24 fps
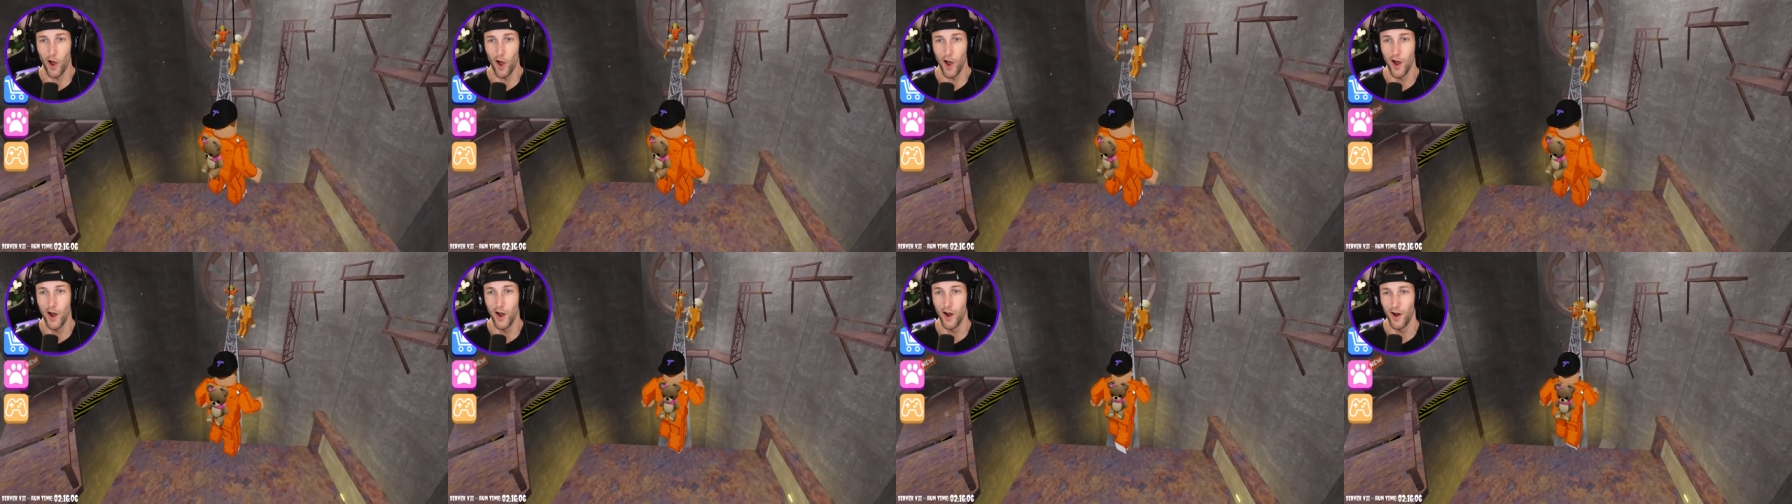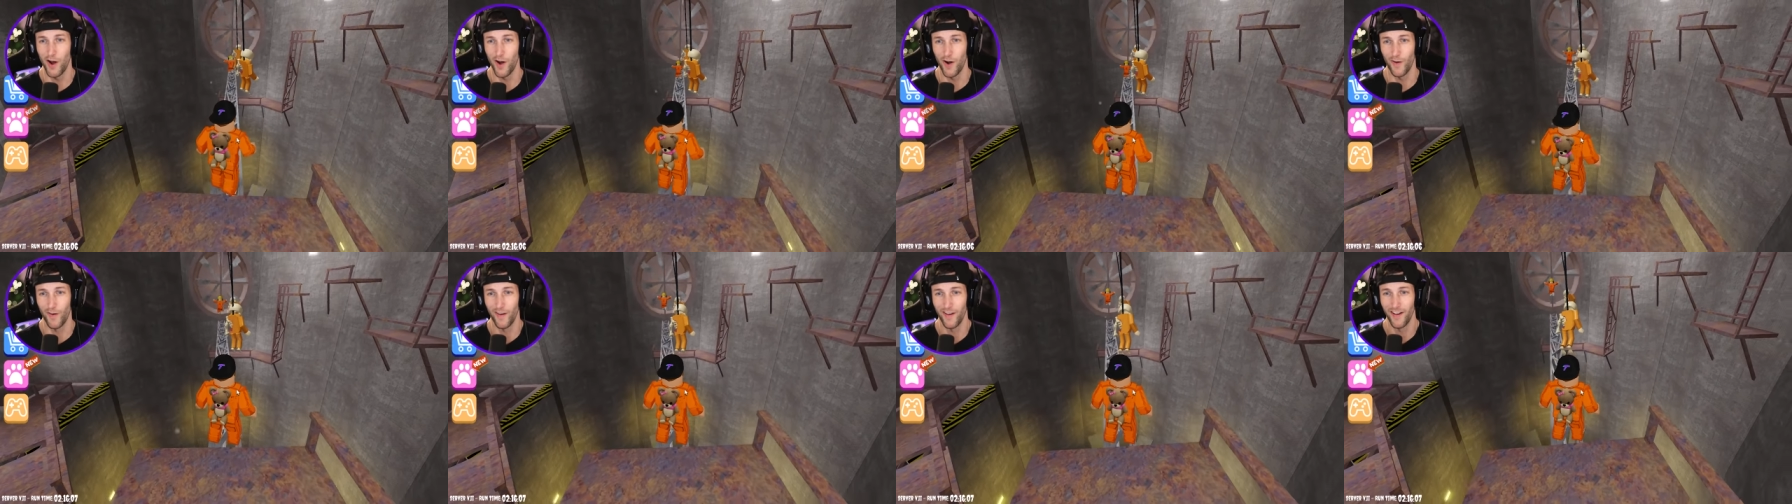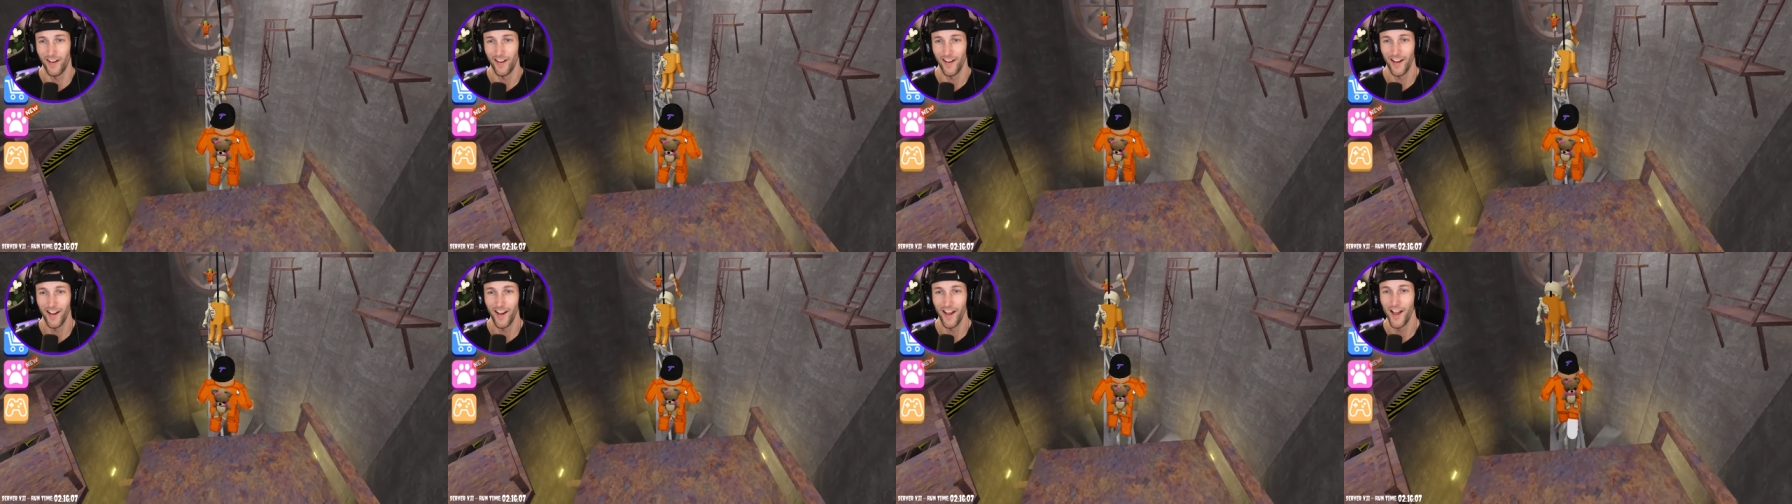Oh!
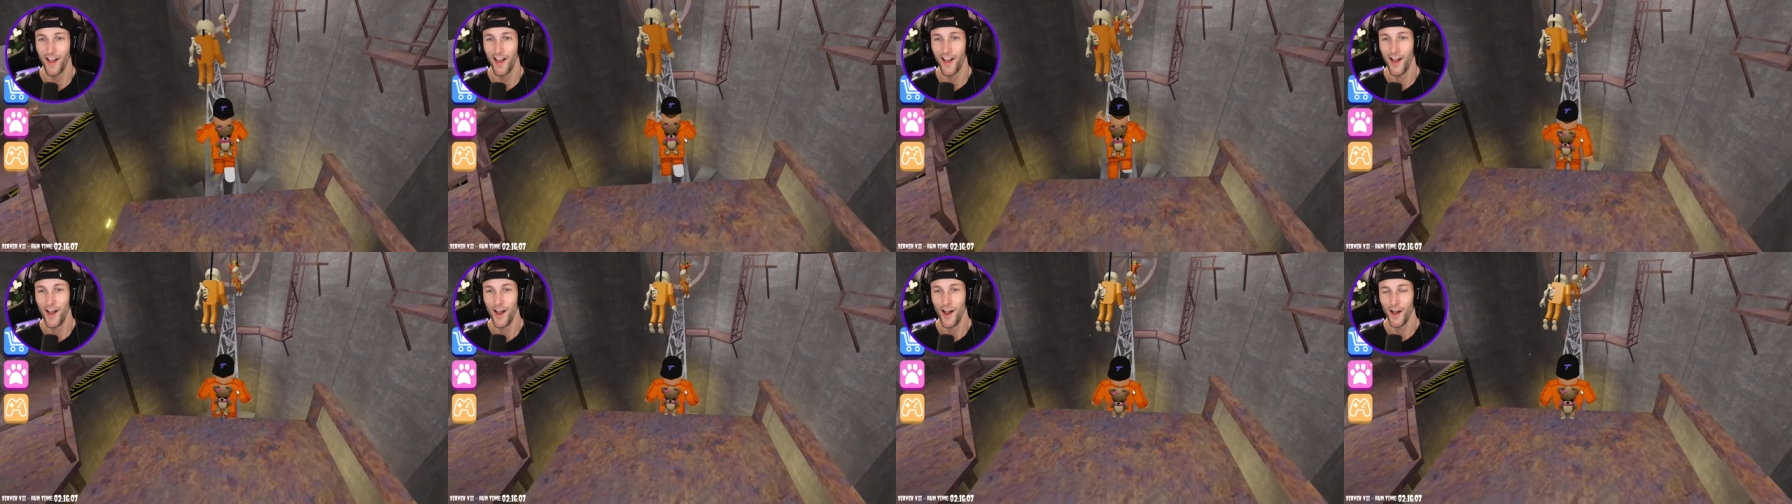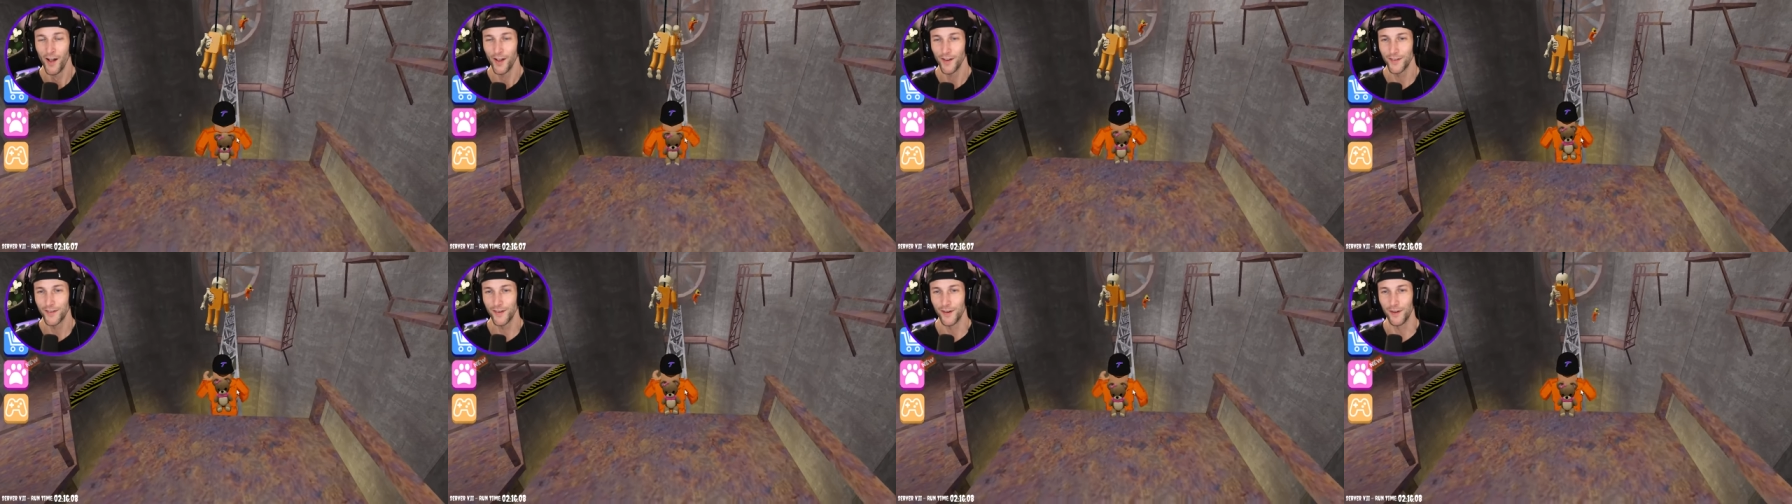Dude,